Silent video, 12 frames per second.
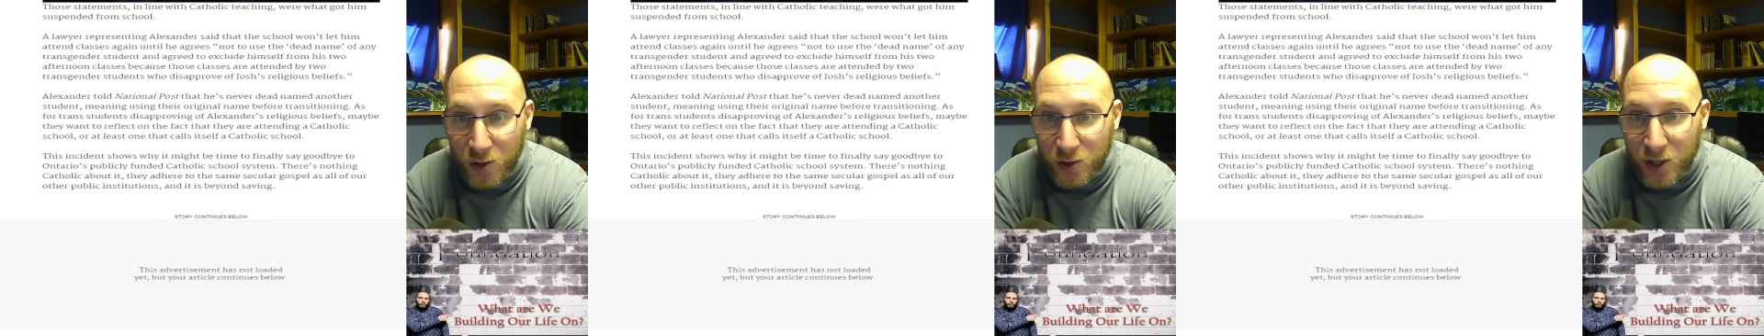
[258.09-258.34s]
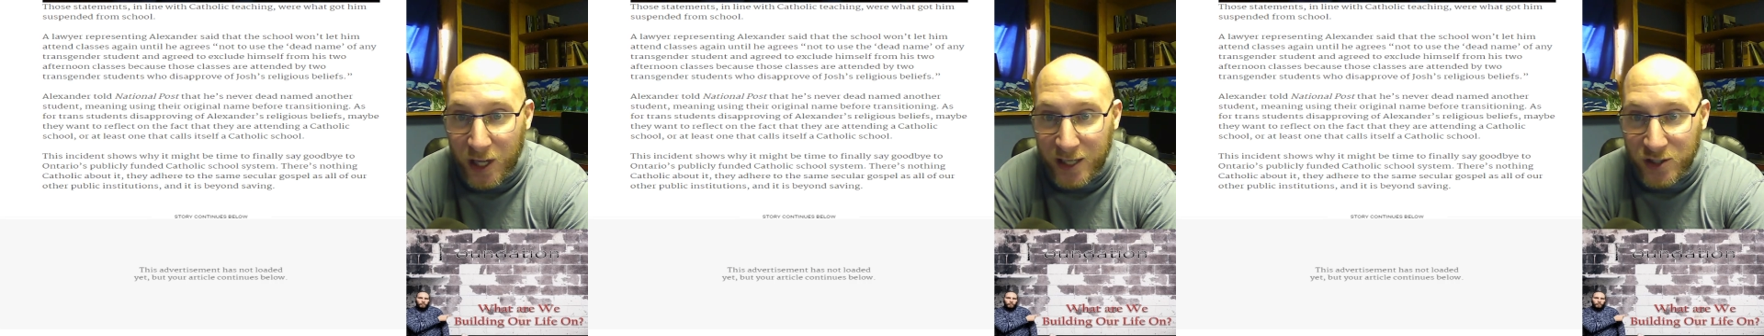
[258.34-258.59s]

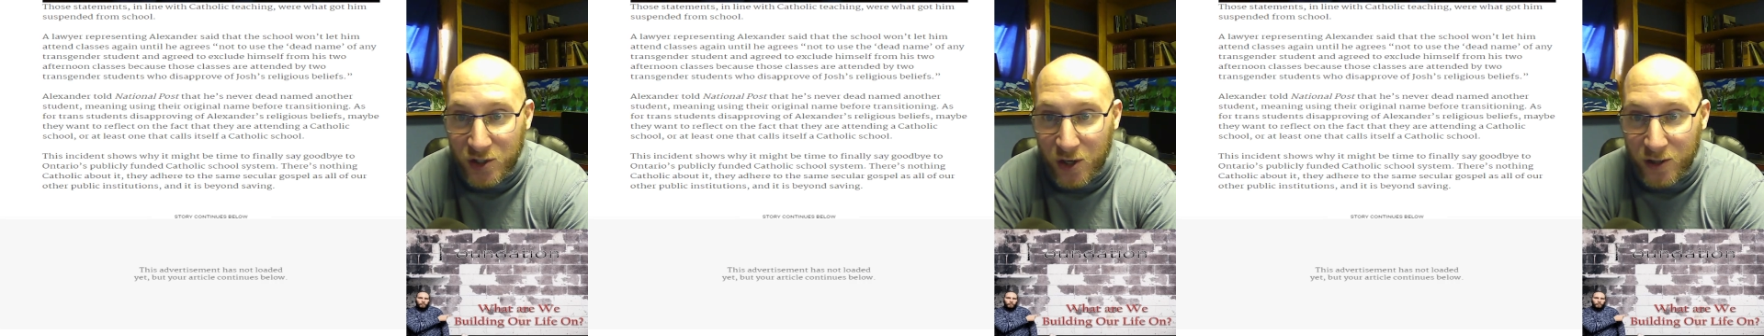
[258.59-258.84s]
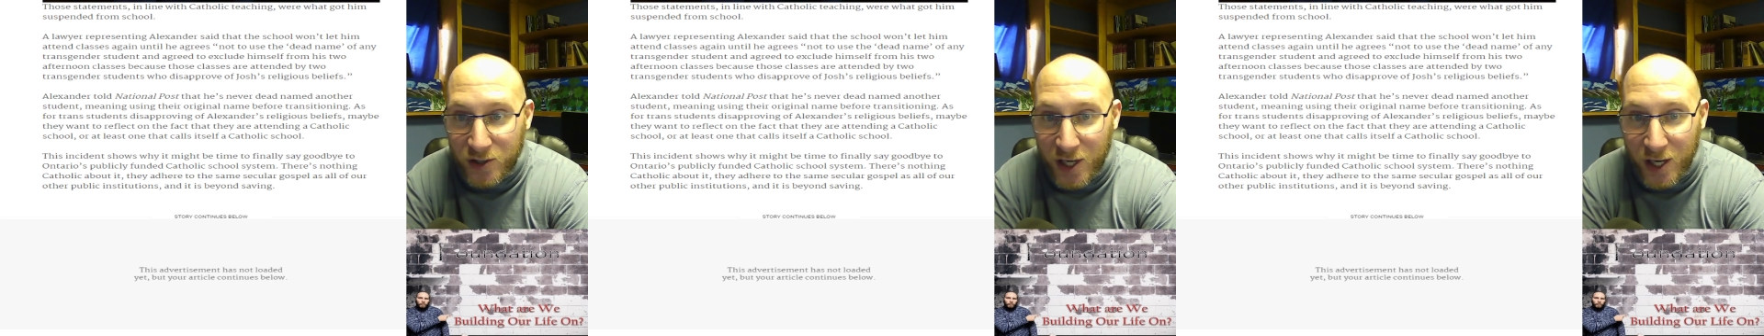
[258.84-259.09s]
those classes
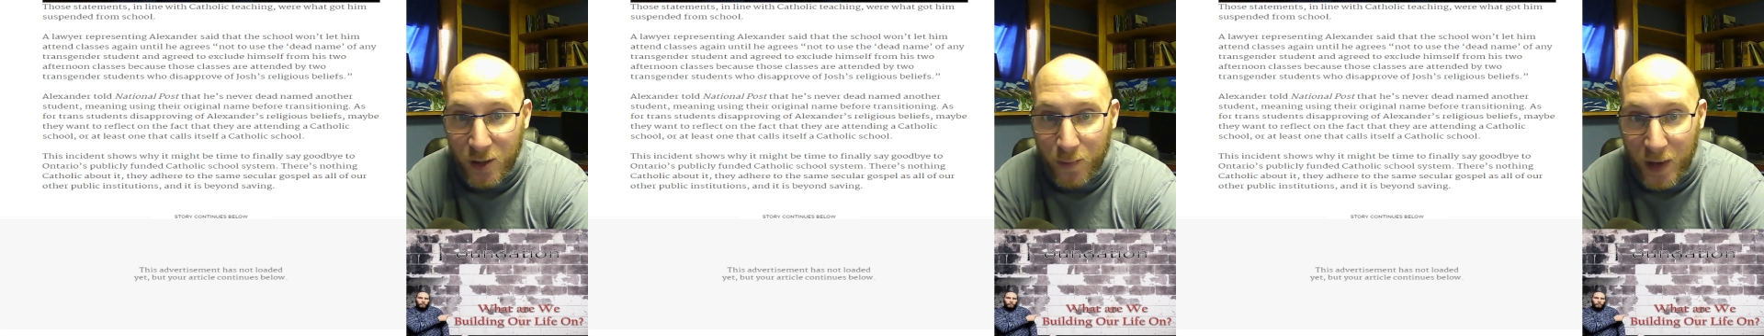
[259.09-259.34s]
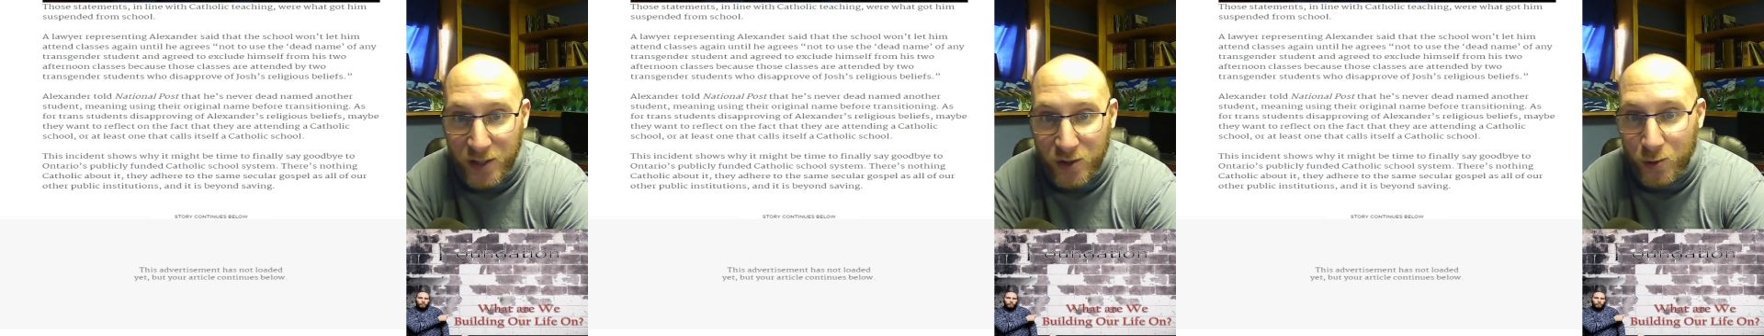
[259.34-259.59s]
are attended
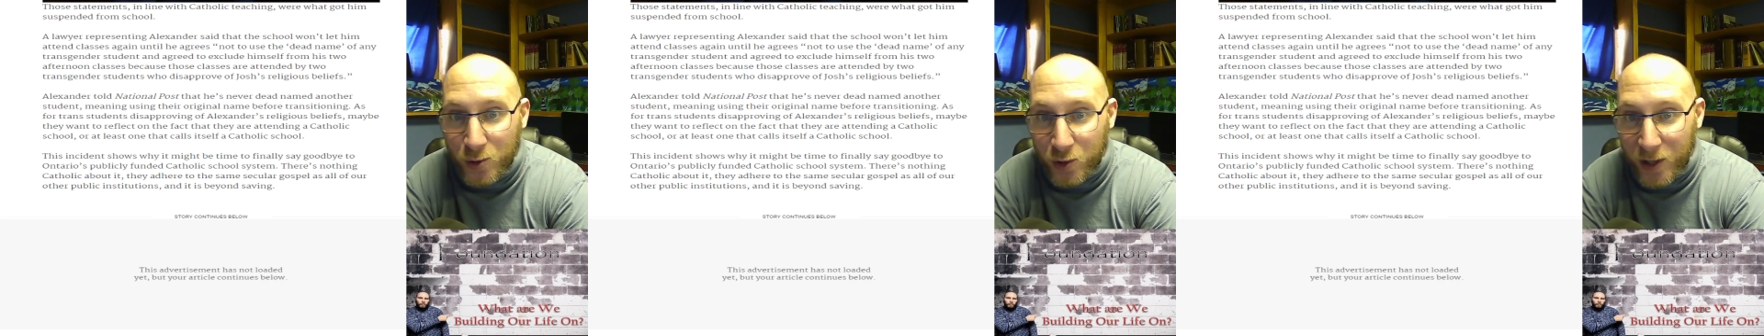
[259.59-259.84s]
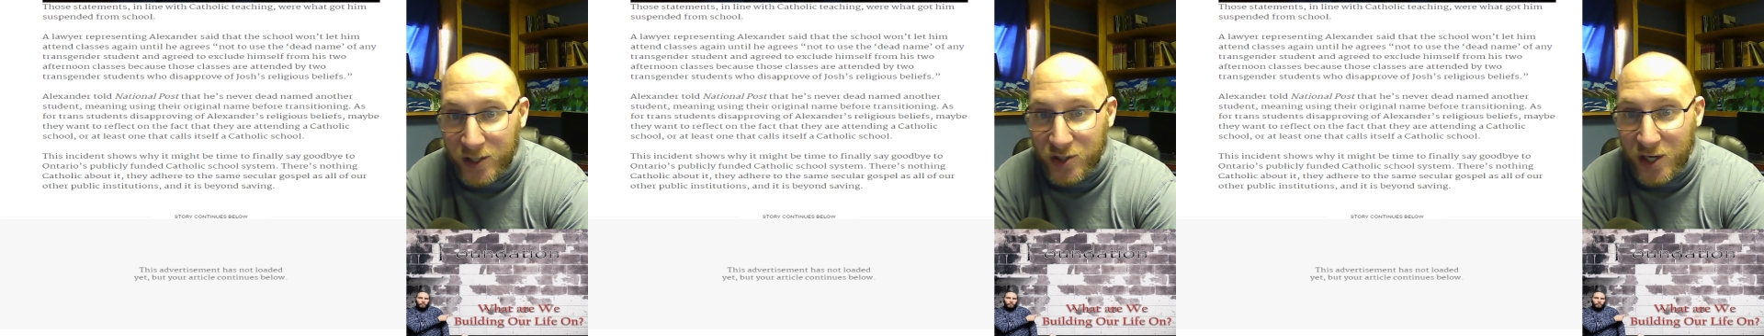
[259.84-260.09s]
by two
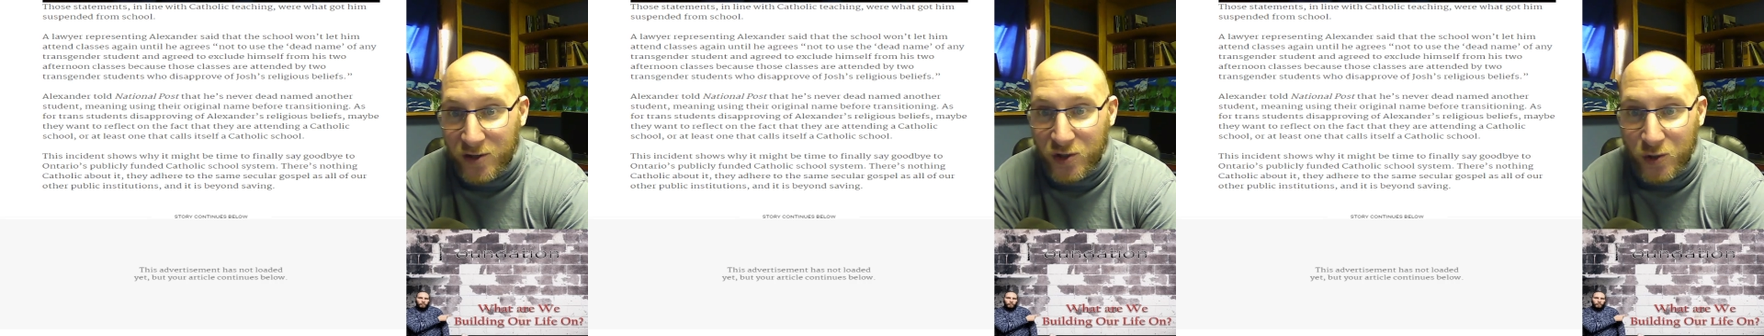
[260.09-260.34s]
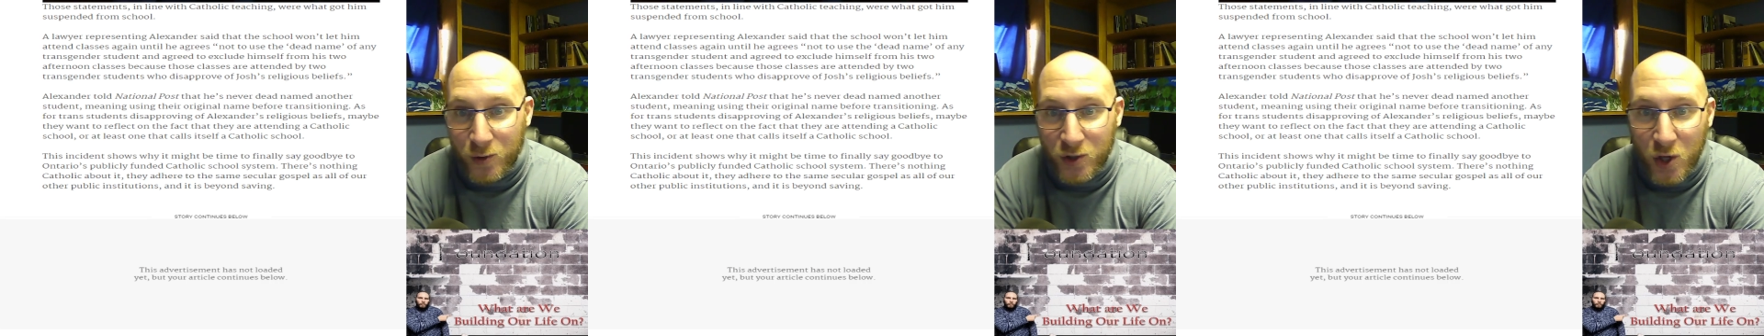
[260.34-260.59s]
transgender
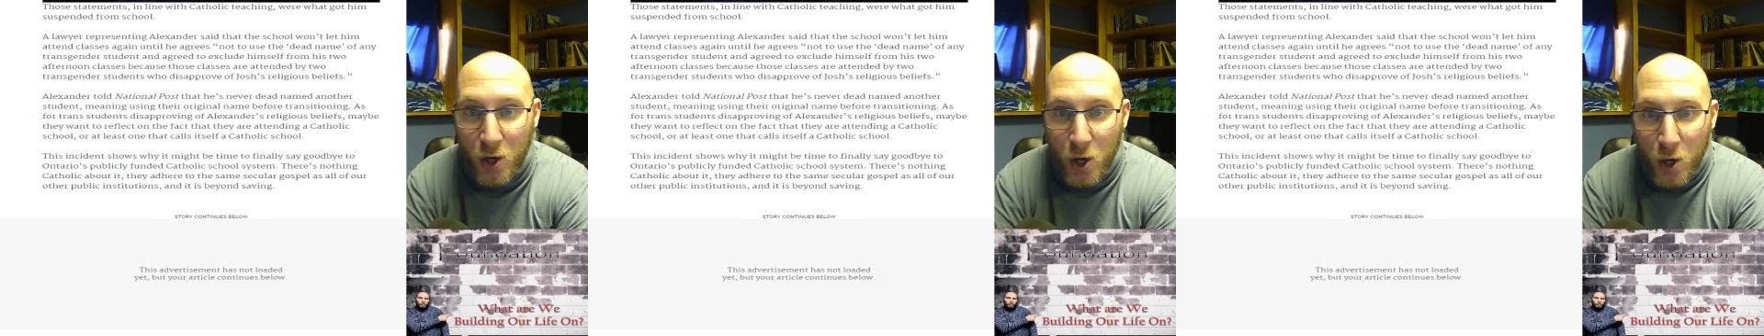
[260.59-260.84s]
students